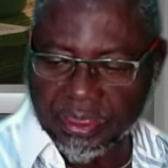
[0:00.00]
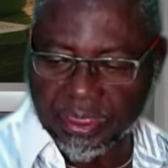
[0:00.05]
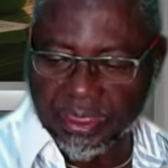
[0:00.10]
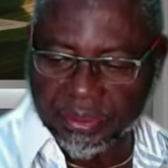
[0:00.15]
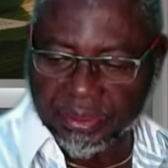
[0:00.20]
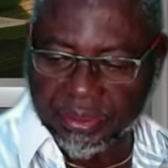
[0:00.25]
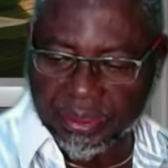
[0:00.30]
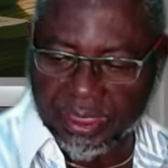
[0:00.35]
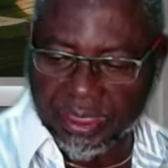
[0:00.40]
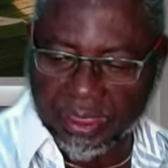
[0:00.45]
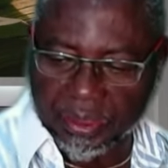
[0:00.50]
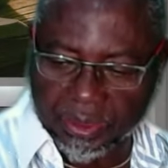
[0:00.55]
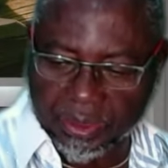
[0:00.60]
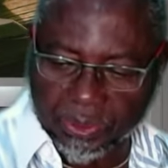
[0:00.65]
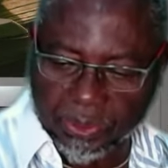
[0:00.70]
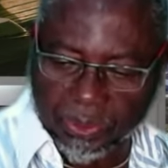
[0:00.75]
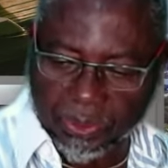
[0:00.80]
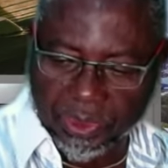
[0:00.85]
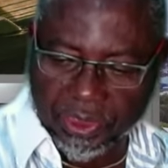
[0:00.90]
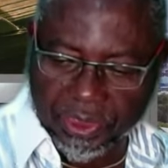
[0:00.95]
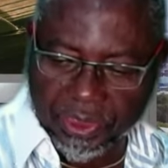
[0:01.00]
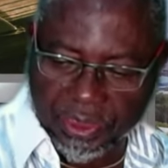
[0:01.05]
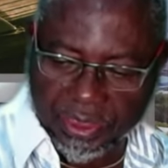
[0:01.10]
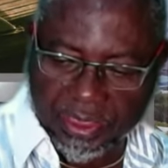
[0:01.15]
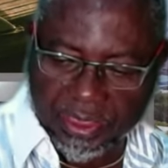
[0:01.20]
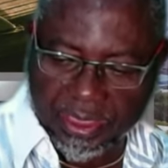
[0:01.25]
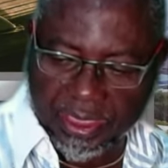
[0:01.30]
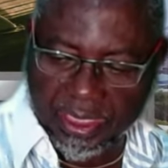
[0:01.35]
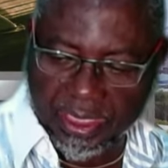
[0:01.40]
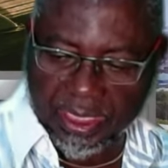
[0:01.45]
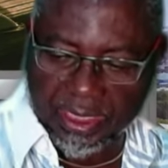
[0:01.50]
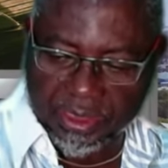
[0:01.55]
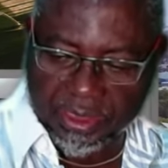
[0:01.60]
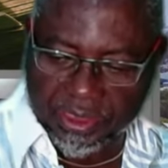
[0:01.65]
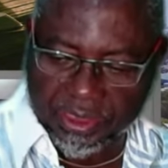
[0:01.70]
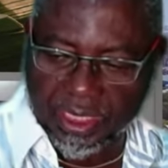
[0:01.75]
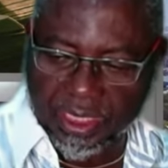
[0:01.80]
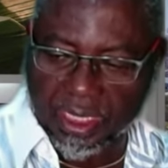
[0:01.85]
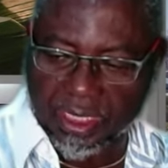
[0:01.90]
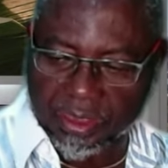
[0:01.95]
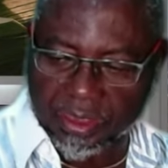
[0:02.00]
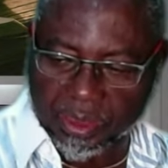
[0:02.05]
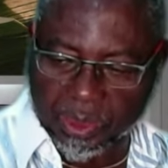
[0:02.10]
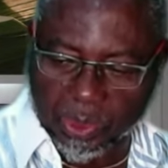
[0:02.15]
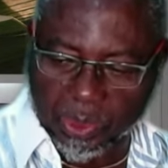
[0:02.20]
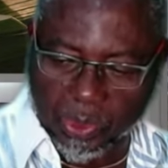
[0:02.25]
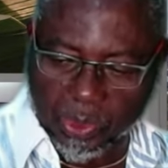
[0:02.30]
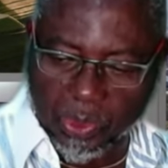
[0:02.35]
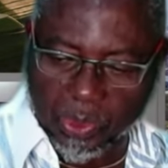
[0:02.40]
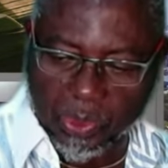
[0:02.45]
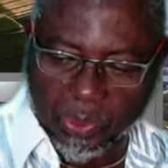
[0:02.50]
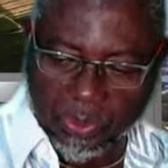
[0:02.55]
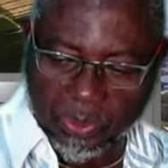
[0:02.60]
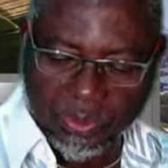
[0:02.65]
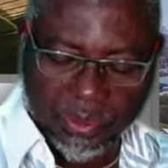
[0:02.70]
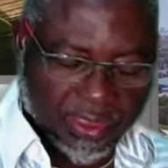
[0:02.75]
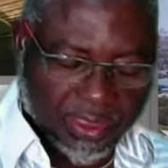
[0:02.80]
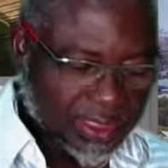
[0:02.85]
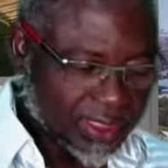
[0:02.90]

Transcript: Ayando, Sheka, Jalingo,